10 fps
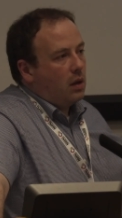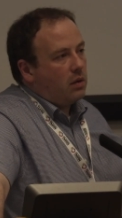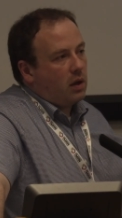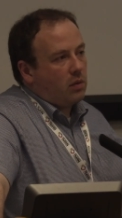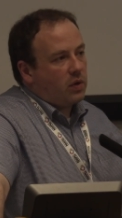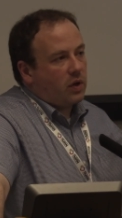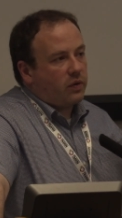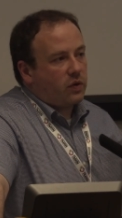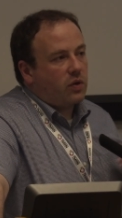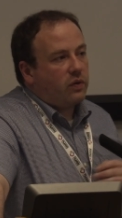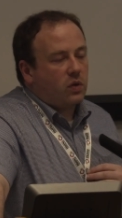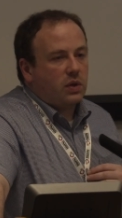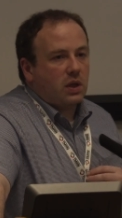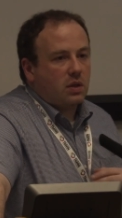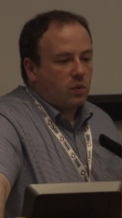They were there for 3 or 4
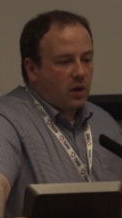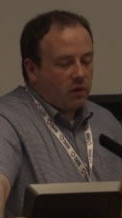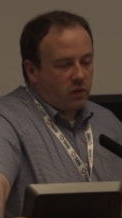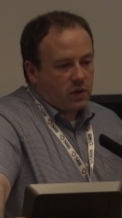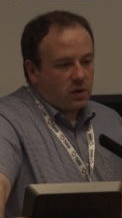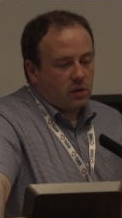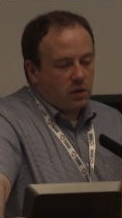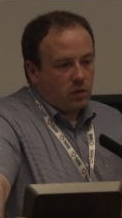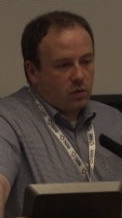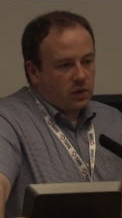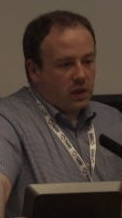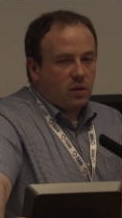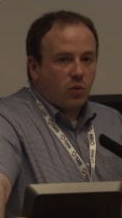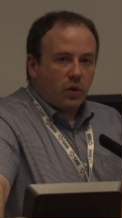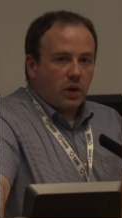days. We have, that
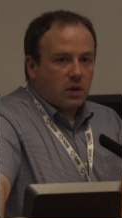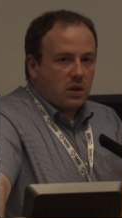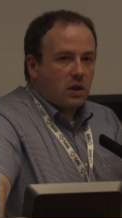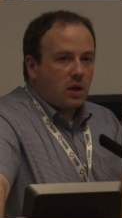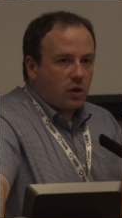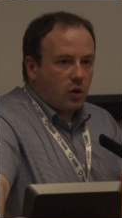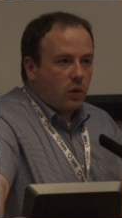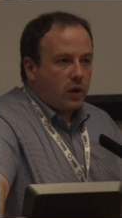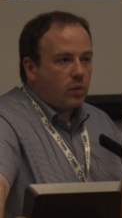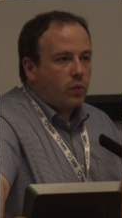pneumonia is still ongoing,